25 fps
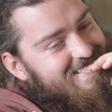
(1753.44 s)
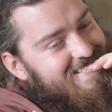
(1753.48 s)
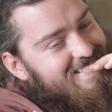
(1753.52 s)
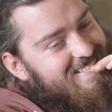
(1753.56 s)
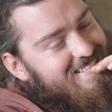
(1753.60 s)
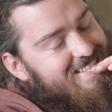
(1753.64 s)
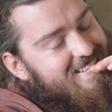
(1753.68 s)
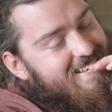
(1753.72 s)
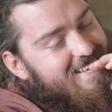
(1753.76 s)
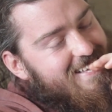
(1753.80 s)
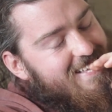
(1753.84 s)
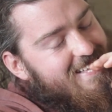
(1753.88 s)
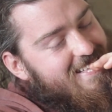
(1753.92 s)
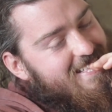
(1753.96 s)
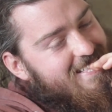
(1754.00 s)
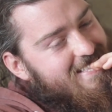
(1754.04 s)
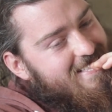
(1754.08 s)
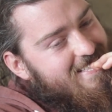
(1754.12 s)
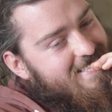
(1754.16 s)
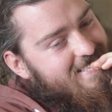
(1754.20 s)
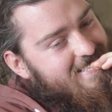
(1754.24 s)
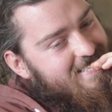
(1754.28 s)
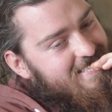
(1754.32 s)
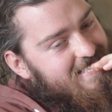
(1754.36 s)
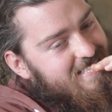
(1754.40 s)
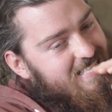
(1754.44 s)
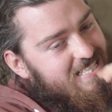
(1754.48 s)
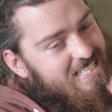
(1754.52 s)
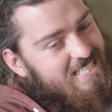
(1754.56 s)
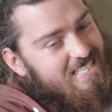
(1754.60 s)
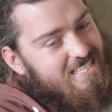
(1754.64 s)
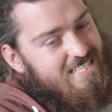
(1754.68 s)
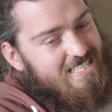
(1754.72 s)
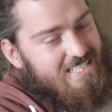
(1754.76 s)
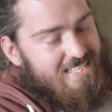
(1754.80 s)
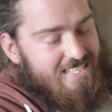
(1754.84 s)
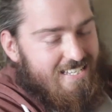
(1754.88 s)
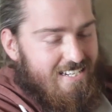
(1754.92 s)
Yeah. I
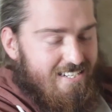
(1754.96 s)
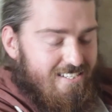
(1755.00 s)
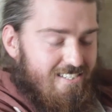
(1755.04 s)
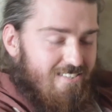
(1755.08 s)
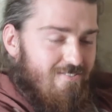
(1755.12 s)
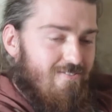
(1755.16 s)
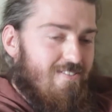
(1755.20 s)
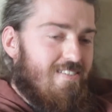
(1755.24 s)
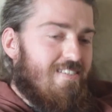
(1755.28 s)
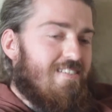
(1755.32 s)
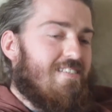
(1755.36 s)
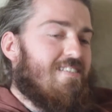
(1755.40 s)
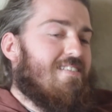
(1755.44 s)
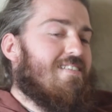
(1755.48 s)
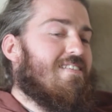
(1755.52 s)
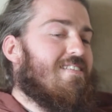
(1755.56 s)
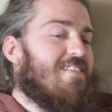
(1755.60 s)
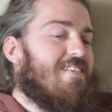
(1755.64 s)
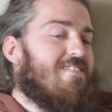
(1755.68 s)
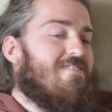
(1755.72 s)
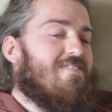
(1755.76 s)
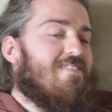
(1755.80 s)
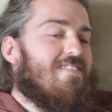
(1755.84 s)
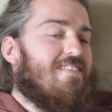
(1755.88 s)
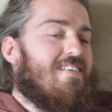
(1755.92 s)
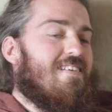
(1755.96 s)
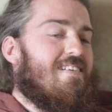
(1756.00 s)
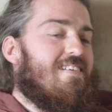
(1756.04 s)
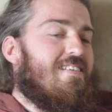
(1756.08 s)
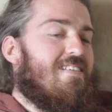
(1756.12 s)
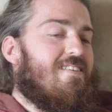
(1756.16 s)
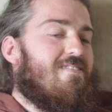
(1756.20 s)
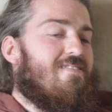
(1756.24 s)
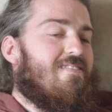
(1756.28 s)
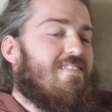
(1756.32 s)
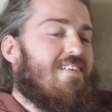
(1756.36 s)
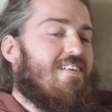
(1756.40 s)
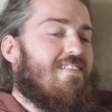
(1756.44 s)
think that's the worst thing though, is you
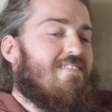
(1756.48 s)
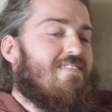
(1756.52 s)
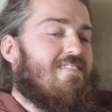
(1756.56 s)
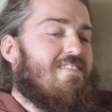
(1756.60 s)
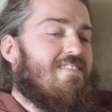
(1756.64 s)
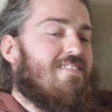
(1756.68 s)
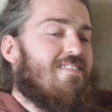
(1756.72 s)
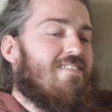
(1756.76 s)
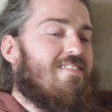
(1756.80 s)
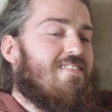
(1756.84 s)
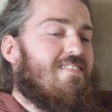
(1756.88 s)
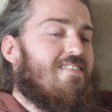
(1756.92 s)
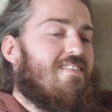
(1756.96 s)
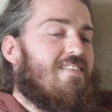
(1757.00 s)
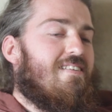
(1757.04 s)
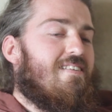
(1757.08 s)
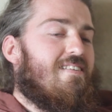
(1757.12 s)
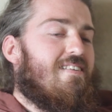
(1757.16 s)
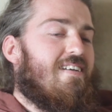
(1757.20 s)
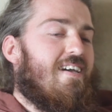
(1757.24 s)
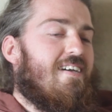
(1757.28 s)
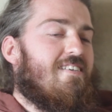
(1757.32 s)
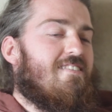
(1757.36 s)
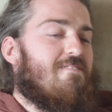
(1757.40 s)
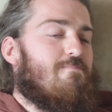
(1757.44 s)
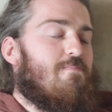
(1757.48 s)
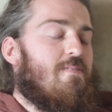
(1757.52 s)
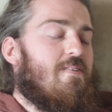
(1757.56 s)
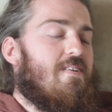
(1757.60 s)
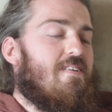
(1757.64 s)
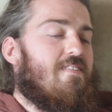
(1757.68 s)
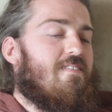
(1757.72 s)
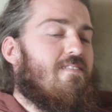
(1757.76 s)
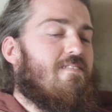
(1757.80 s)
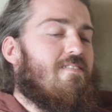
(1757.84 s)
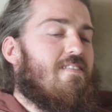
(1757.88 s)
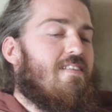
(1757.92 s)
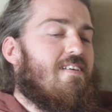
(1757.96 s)
don't get to get his opinion
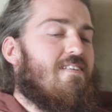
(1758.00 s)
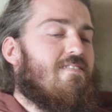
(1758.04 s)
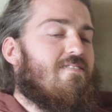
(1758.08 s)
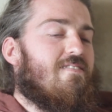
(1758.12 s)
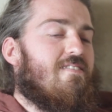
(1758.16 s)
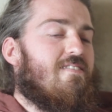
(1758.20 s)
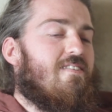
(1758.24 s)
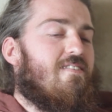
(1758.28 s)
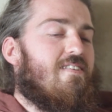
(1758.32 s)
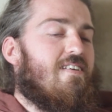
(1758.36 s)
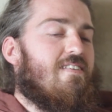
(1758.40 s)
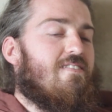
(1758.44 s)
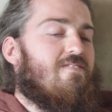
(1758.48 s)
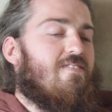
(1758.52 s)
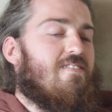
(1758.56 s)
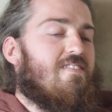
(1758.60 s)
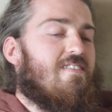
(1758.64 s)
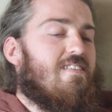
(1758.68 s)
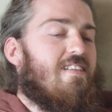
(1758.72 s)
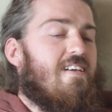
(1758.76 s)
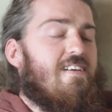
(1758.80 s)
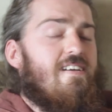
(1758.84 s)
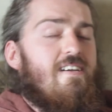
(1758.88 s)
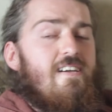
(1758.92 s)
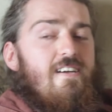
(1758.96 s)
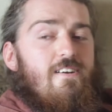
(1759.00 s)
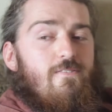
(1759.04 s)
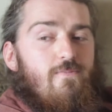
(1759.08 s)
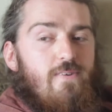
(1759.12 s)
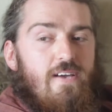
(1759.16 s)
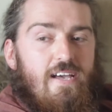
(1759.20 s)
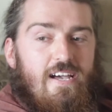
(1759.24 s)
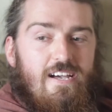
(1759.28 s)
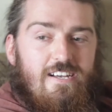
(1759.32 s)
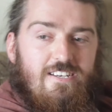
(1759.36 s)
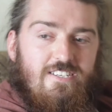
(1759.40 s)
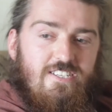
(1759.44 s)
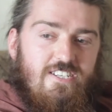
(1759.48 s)
on things, or you don't get to ask. We
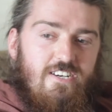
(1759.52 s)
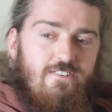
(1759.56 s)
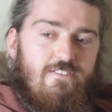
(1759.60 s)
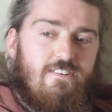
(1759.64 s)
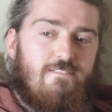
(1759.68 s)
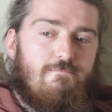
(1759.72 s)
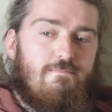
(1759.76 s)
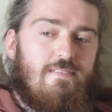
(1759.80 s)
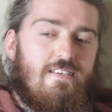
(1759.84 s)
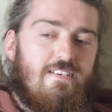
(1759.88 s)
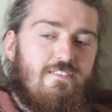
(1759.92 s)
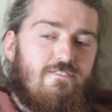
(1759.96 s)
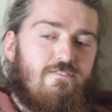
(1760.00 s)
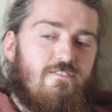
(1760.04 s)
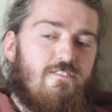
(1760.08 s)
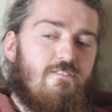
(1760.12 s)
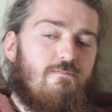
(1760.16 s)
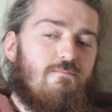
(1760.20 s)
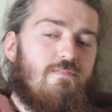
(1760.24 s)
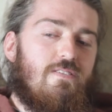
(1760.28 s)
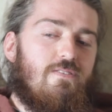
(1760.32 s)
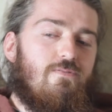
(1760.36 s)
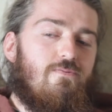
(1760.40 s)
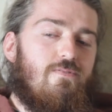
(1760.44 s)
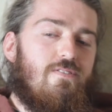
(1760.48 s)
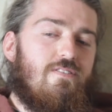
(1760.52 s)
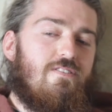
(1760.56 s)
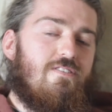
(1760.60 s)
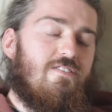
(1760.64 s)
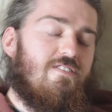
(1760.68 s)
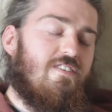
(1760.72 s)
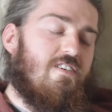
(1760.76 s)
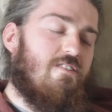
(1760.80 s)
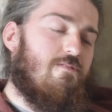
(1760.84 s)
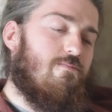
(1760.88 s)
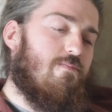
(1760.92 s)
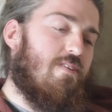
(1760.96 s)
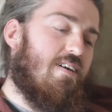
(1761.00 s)
can't show him these films that we wanted to
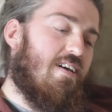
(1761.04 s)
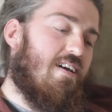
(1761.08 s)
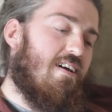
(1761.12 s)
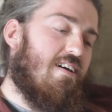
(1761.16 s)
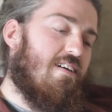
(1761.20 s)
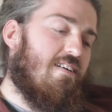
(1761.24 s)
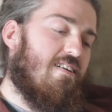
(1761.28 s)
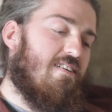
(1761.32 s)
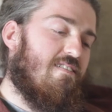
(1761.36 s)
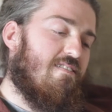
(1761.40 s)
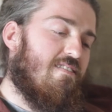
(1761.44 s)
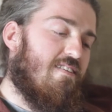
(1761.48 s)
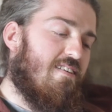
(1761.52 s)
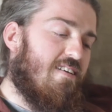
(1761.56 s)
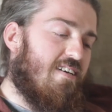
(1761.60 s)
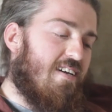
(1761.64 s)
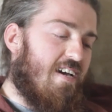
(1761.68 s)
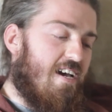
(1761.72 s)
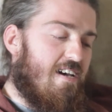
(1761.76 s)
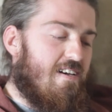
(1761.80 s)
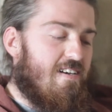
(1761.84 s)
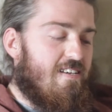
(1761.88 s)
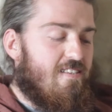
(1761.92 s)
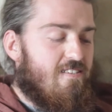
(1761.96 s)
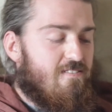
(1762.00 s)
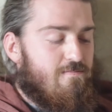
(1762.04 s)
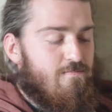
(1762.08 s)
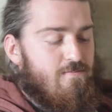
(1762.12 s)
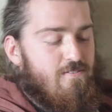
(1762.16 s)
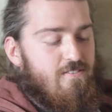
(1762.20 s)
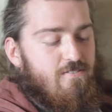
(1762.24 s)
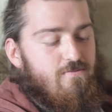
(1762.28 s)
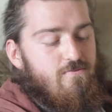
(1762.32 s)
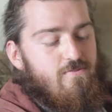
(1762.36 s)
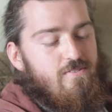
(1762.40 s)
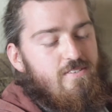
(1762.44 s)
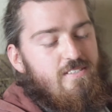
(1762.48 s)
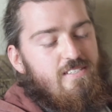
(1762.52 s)
show him. He can't hear this music
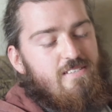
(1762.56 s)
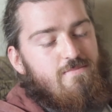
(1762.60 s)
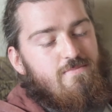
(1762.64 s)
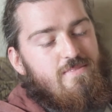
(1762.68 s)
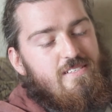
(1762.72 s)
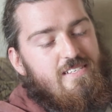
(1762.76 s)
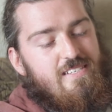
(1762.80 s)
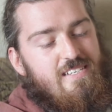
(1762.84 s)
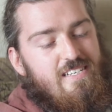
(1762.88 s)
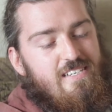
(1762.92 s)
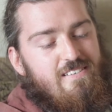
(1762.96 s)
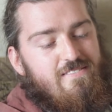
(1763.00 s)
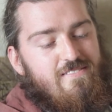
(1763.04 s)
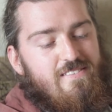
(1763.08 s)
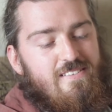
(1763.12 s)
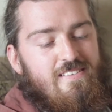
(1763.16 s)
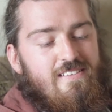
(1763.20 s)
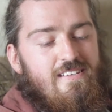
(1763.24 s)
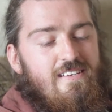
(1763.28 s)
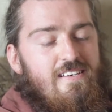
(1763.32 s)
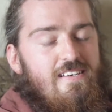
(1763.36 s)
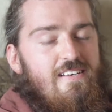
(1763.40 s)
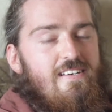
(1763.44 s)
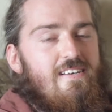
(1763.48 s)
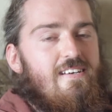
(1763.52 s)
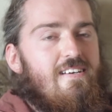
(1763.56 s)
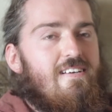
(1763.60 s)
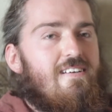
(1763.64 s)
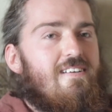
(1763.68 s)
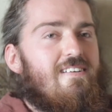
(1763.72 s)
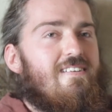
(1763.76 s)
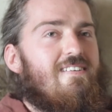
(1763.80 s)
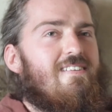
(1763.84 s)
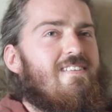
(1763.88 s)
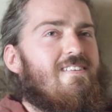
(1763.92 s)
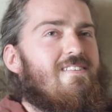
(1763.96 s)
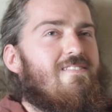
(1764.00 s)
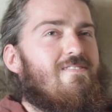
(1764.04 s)
we wanted him to hear, and
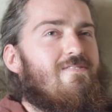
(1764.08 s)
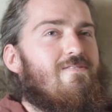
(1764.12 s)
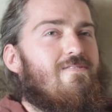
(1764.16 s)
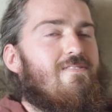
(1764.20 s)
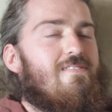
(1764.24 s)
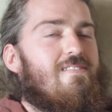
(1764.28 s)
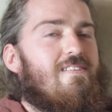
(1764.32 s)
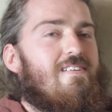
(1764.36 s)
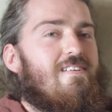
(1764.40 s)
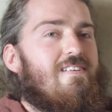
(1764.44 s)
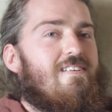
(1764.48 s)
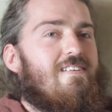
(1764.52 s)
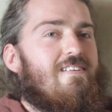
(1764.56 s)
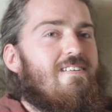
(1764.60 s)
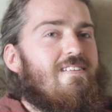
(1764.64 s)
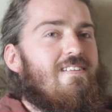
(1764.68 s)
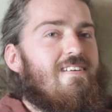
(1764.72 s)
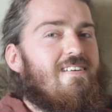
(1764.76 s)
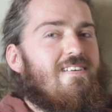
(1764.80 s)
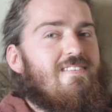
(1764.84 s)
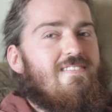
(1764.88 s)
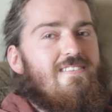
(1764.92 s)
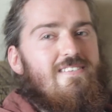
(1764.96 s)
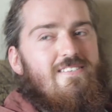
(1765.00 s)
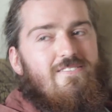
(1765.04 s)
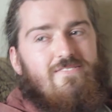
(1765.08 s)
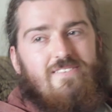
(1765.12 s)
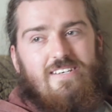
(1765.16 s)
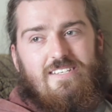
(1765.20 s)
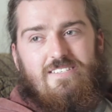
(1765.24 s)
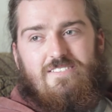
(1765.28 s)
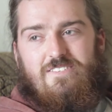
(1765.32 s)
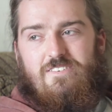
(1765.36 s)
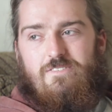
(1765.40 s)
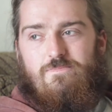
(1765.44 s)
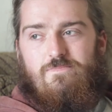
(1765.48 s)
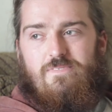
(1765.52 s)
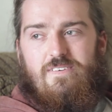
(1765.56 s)
you know, like I say, he don't get to
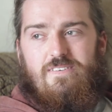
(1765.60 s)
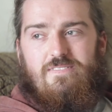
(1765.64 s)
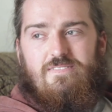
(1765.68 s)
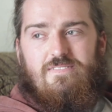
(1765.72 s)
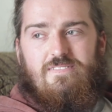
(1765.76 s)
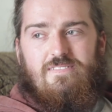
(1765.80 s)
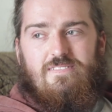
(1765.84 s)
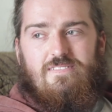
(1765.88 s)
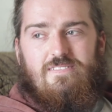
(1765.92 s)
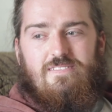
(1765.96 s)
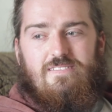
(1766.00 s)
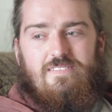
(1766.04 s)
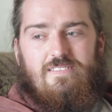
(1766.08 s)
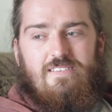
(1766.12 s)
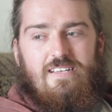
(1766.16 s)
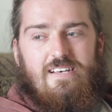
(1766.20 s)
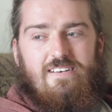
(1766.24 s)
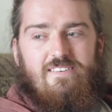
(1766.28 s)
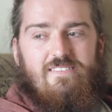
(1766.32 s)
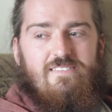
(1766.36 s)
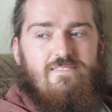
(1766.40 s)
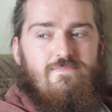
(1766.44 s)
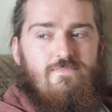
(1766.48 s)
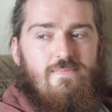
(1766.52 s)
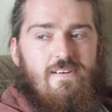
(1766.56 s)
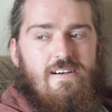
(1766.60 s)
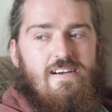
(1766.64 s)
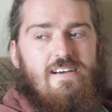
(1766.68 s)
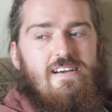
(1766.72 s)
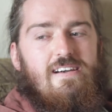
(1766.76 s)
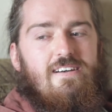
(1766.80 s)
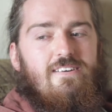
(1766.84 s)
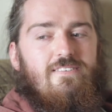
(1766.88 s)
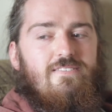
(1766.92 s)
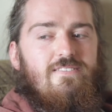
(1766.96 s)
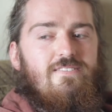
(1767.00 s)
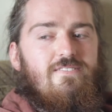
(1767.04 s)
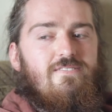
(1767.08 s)
come around and hang out at my
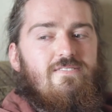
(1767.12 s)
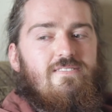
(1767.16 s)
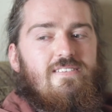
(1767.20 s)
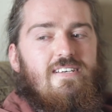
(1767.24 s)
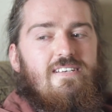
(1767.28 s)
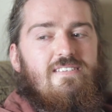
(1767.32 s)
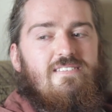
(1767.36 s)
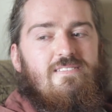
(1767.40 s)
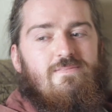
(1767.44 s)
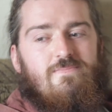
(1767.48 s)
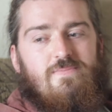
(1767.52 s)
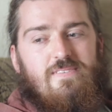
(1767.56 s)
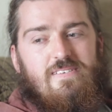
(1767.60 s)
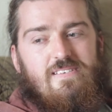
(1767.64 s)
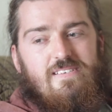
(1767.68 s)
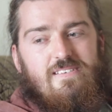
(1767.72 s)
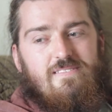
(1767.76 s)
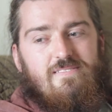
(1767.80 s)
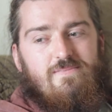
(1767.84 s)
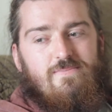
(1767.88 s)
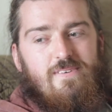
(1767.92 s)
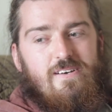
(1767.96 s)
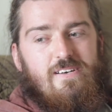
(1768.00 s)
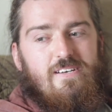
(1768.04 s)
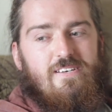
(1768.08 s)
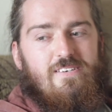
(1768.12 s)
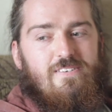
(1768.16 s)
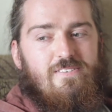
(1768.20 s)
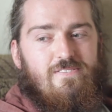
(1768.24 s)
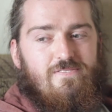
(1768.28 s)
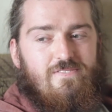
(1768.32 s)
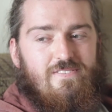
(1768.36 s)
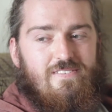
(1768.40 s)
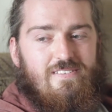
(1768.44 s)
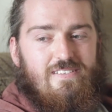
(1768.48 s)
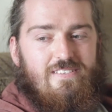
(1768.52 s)
house. He doesn't get to meet my girlfriend.